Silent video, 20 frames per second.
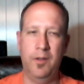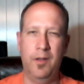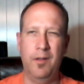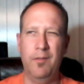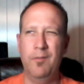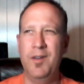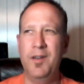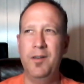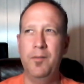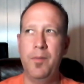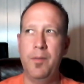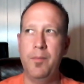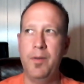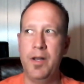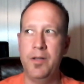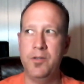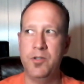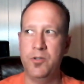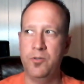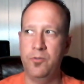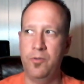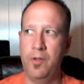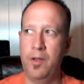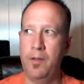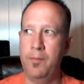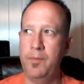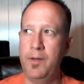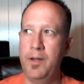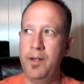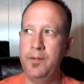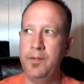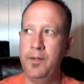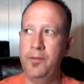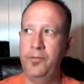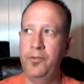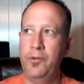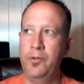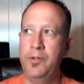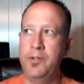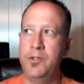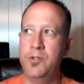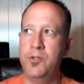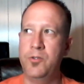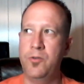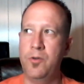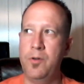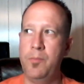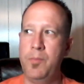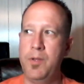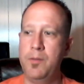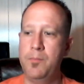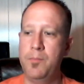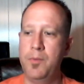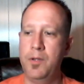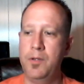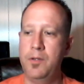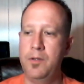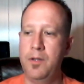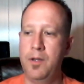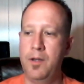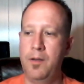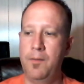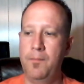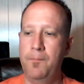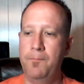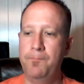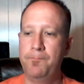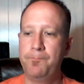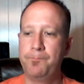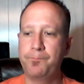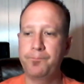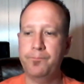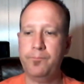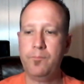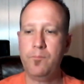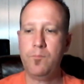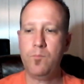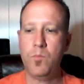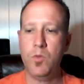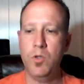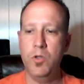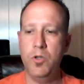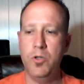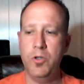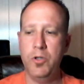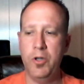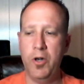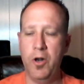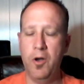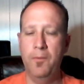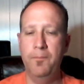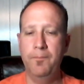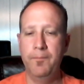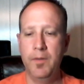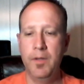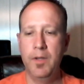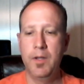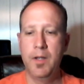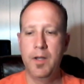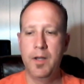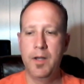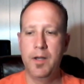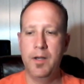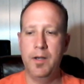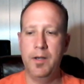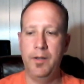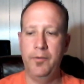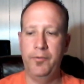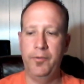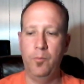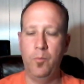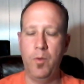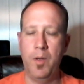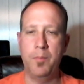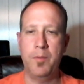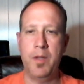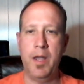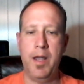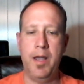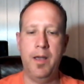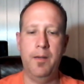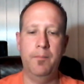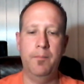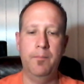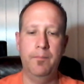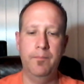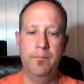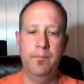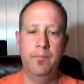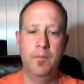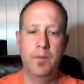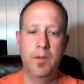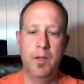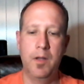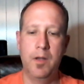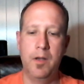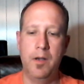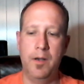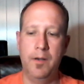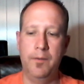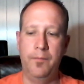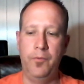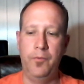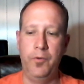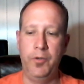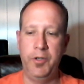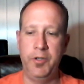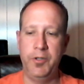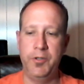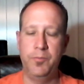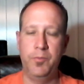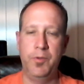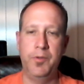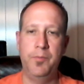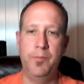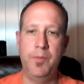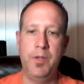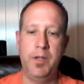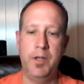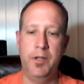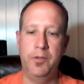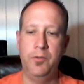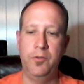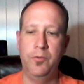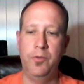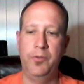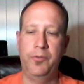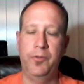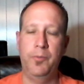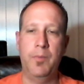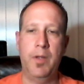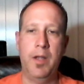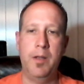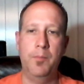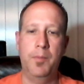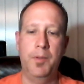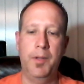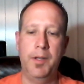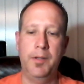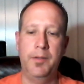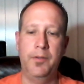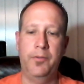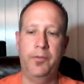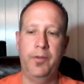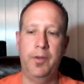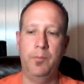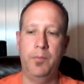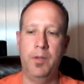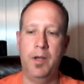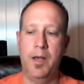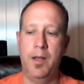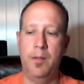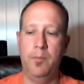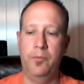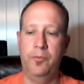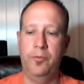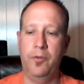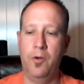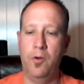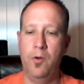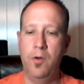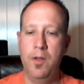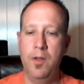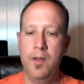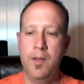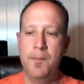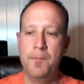Well, maybe not. I'm not necessarily streaming, but some webcam footage with me doing some gameplay at the same time. So